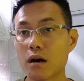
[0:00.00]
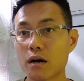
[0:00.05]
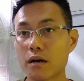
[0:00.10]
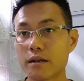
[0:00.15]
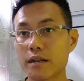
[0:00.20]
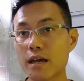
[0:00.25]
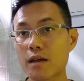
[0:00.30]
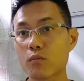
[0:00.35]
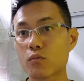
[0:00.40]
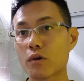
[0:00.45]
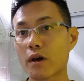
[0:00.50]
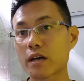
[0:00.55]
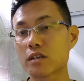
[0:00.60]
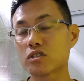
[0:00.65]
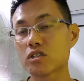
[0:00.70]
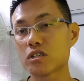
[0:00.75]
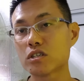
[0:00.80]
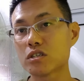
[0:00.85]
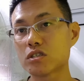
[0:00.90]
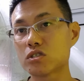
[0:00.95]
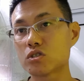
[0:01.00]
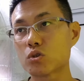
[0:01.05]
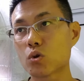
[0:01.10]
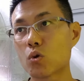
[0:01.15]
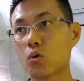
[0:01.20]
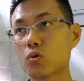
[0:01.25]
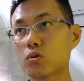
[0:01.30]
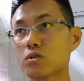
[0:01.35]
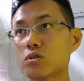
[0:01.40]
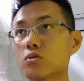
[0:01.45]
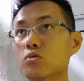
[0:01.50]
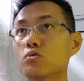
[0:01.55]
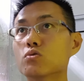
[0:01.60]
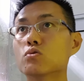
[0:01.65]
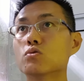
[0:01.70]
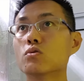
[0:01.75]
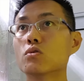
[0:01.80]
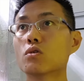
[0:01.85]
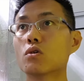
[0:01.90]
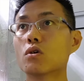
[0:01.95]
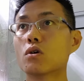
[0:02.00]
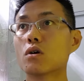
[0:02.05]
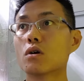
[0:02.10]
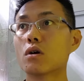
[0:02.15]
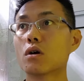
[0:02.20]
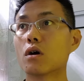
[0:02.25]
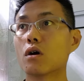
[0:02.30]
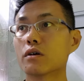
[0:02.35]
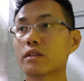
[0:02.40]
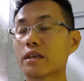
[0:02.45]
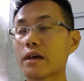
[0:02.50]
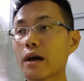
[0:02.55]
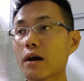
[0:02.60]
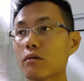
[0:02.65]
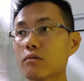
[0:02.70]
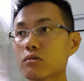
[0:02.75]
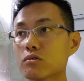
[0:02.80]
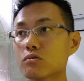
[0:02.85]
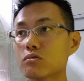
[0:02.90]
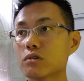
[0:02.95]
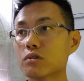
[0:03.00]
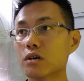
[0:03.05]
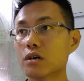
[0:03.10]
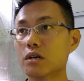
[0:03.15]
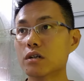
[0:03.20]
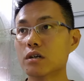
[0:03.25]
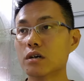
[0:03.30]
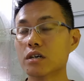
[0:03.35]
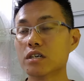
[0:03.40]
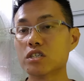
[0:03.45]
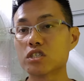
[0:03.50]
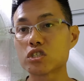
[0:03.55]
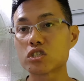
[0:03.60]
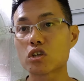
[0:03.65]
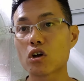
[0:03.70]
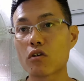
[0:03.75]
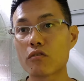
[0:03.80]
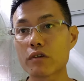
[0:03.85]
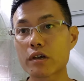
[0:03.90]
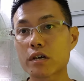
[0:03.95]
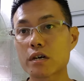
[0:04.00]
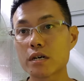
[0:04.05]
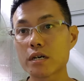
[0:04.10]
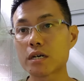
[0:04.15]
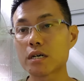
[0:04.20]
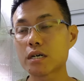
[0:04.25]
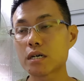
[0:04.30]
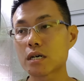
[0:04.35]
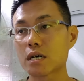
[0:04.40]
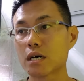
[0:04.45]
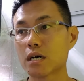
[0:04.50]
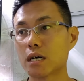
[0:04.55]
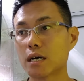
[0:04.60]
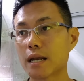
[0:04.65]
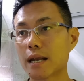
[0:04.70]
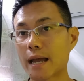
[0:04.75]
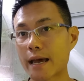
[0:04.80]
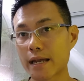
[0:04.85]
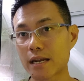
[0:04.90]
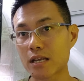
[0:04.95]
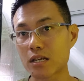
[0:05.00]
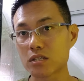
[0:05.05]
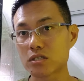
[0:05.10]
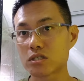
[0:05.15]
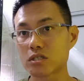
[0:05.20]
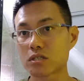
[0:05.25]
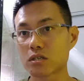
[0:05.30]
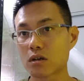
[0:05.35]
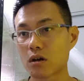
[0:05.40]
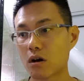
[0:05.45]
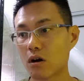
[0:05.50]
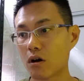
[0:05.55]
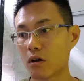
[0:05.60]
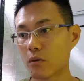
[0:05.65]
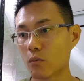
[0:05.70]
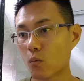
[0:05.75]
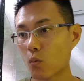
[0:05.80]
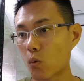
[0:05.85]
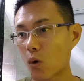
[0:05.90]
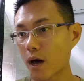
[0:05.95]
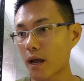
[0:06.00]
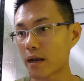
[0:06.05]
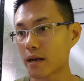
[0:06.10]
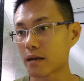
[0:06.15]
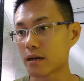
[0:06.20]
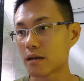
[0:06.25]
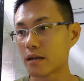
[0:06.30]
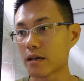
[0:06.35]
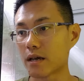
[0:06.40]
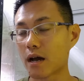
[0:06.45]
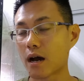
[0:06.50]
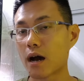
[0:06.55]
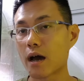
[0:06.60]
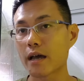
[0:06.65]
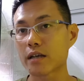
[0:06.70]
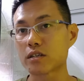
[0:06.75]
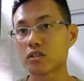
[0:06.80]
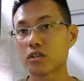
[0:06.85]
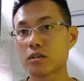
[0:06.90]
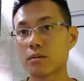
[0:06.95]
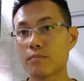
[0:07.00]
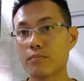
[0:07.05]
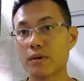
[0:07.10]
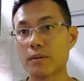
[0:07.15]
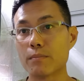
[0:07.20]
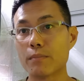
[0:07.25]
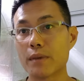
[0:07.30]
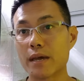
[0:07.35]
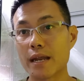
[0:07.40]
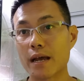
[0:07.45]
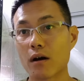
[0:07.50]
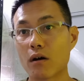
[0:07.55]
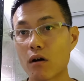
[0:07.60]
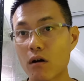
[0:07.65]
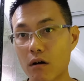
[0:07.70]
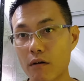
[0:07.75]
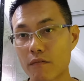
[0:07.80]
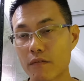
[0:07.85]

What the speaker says: That will actually shows you or tell you the historical lineage on what they are actually being made up of.